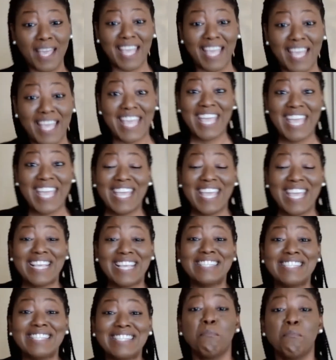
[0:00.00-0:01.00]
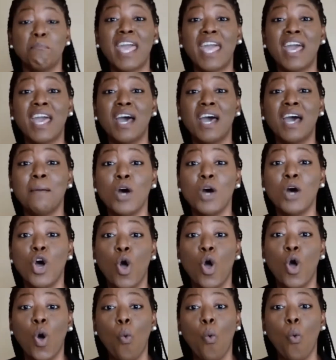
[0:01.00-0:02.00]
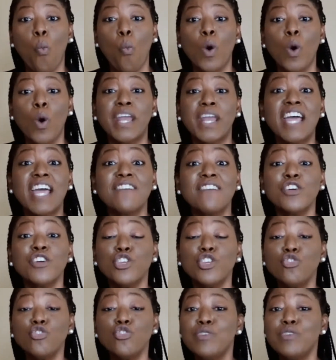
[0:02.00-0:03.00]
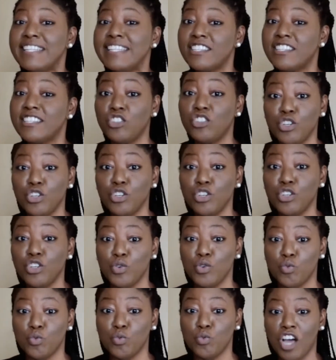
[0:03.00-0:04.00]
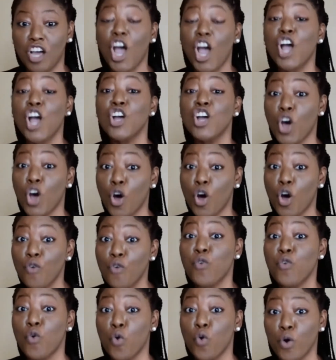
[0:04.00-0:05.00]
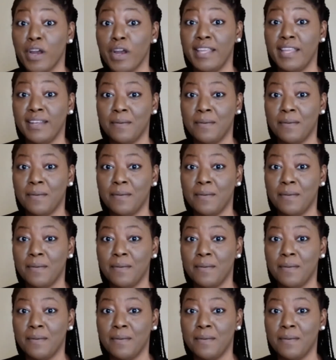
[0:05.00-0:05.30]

He said, "Ma'am, whatever you need to do, go for it."